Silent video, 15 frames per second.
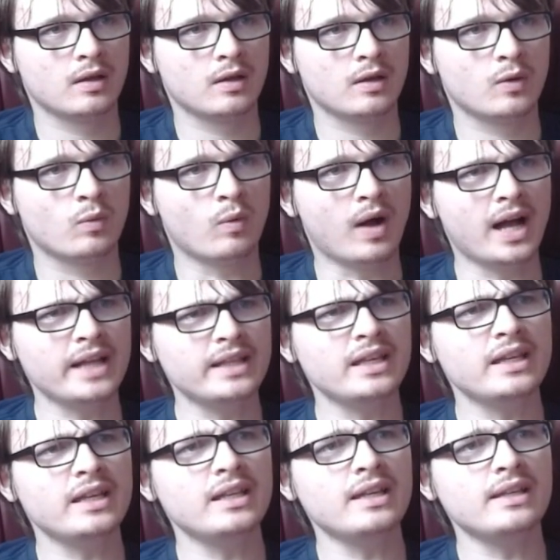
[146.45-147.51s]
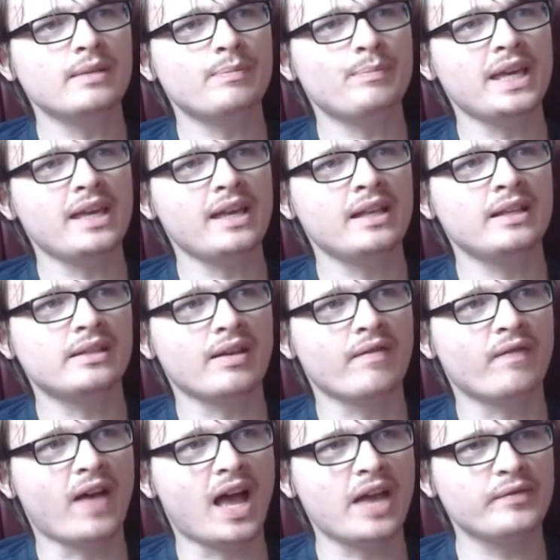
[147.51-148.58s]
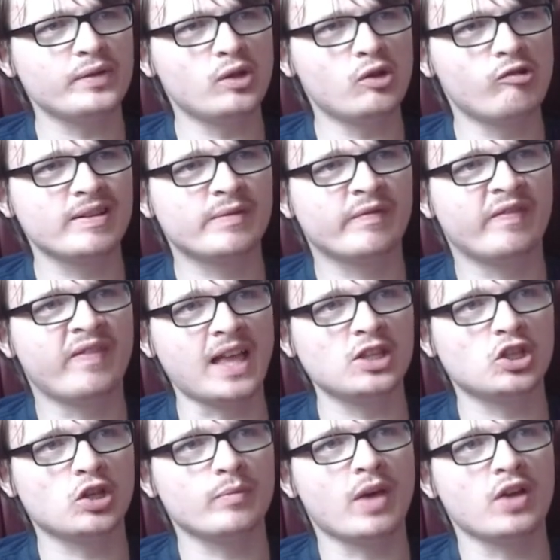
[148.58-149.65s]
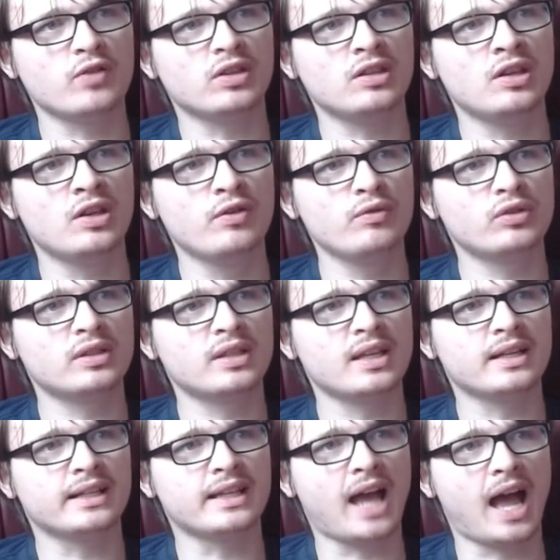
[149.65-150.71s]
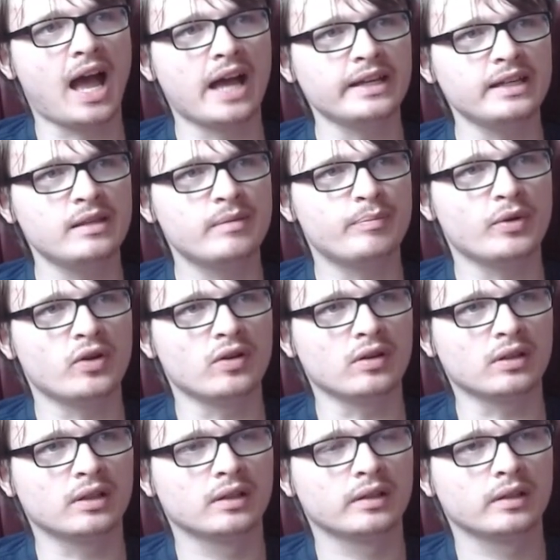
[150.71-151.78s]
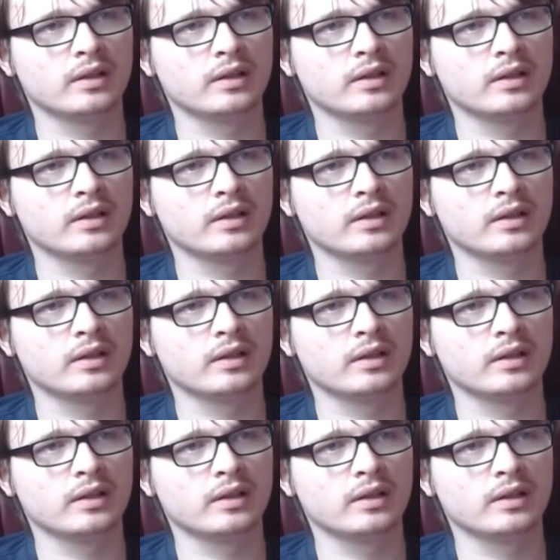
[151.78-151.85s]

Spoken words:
Why do you need to be in survival or adventure mode to use the guidebook?